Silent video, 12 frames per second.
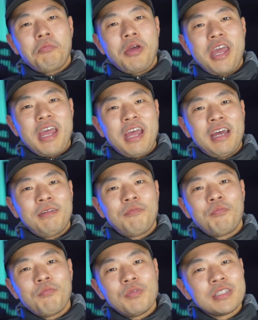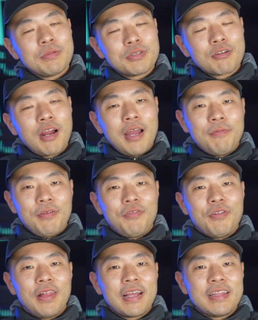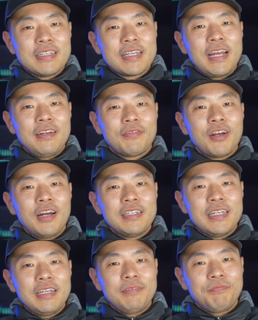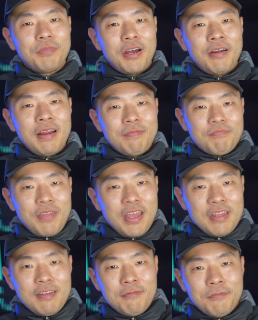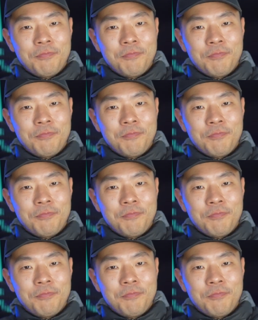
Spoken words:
And subscribe if you like this kind of content. All right, thank you.